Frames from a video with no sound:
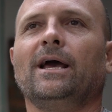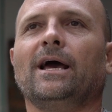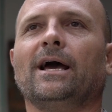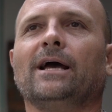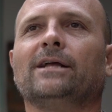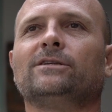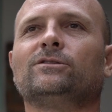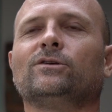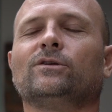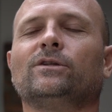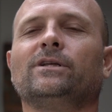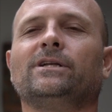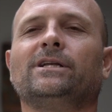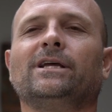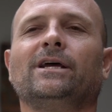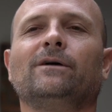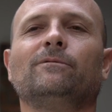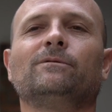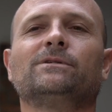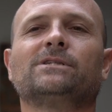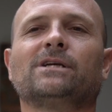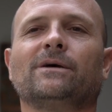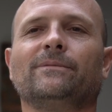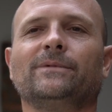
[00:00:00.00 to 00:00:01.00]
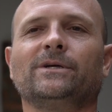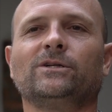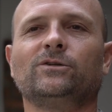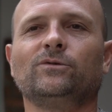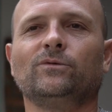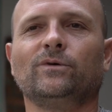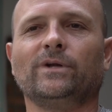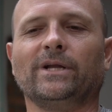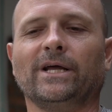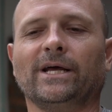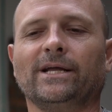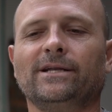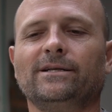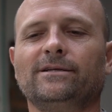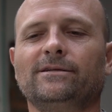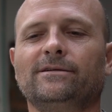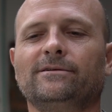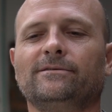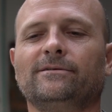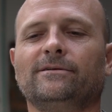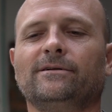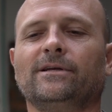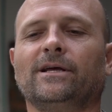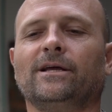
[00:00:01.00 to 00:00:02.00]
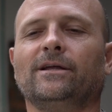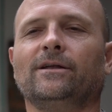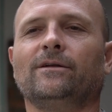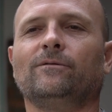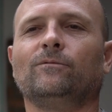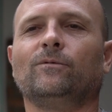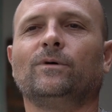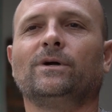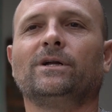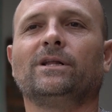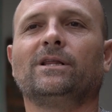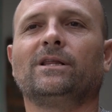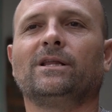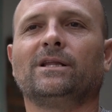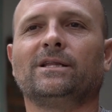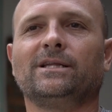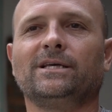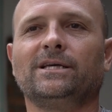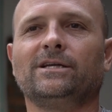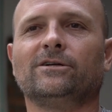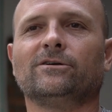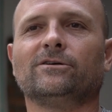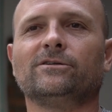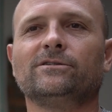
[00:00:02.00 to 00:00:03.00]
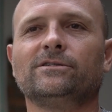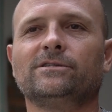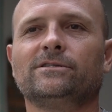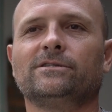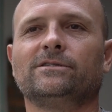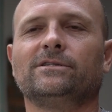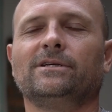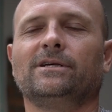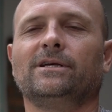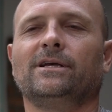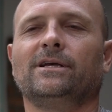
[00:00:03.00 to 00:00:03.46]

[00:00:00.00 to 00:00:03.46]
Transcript: And so the day was coming to an end, and one of the leaders